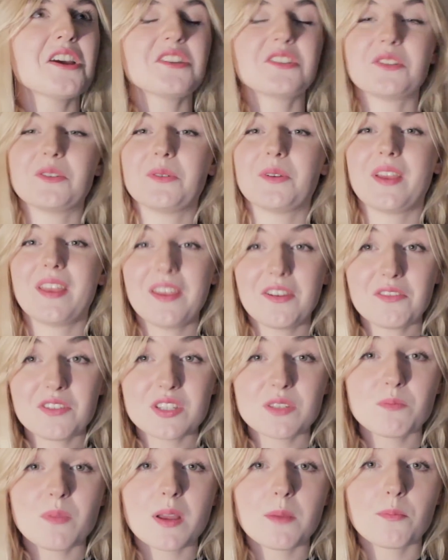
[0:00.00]
So here
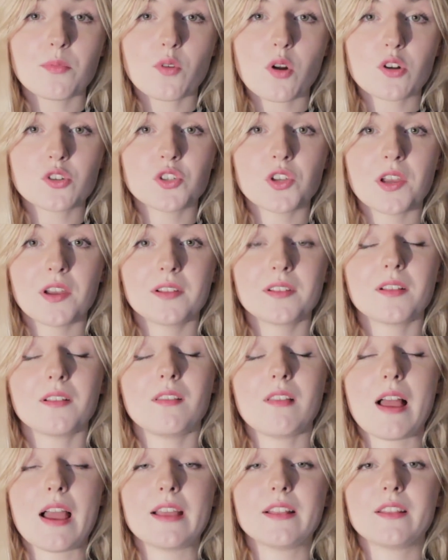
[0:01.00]
is my project,
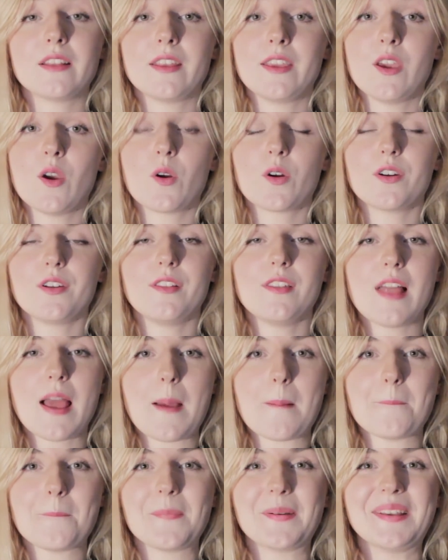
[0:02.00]
light your
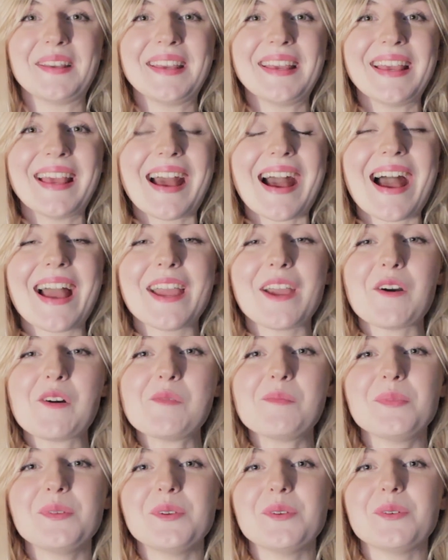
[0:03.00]
lamp. I
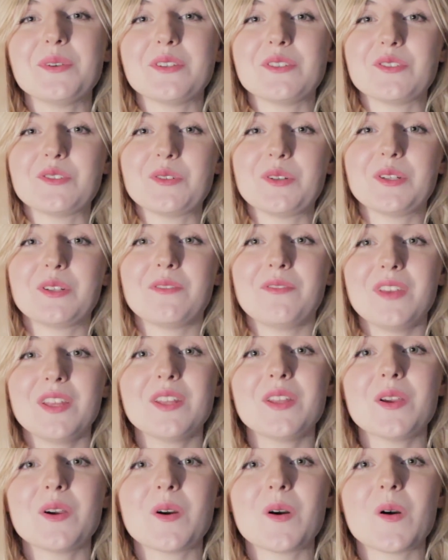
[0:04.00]
hope you enjoyed the
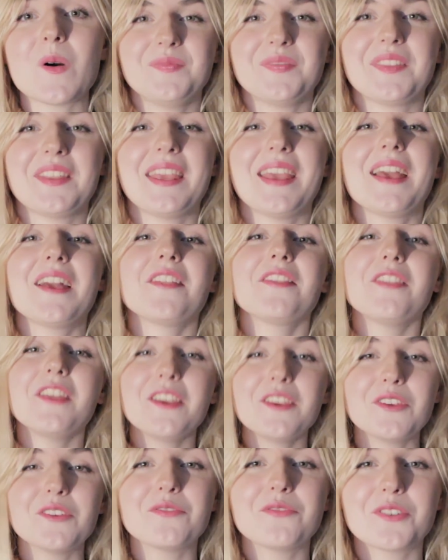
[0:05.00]
video.
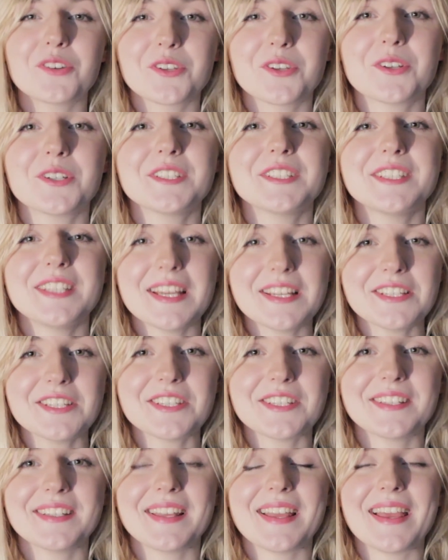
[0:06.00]
Thank you for your
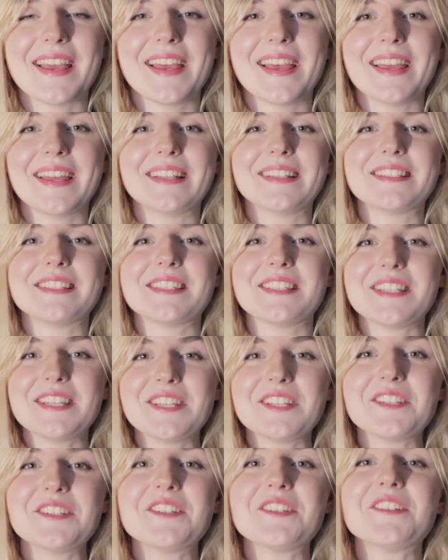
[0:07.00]
attention and
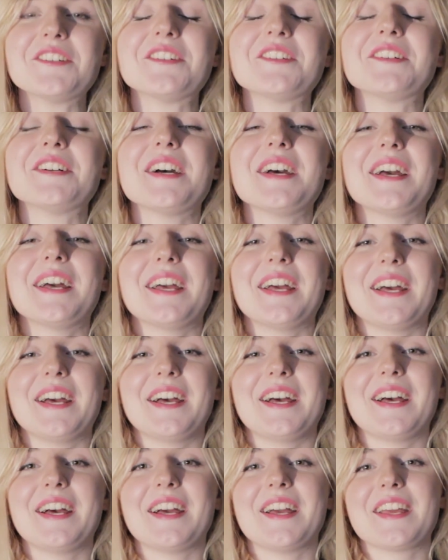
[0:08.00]
see you
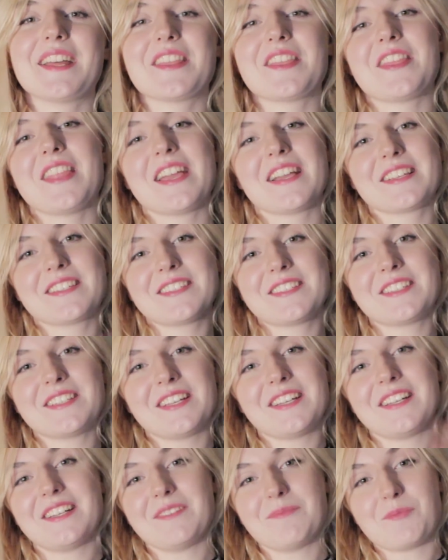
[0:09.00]
in next
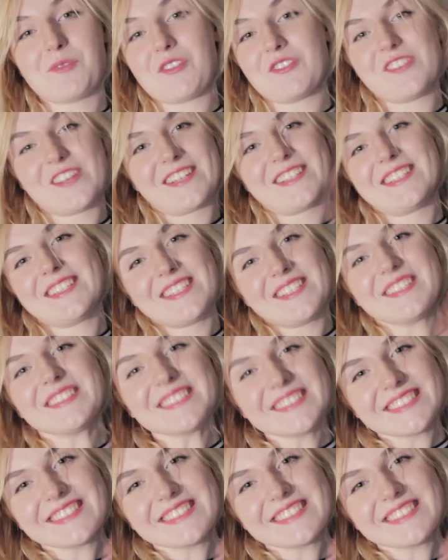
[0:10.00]
projects.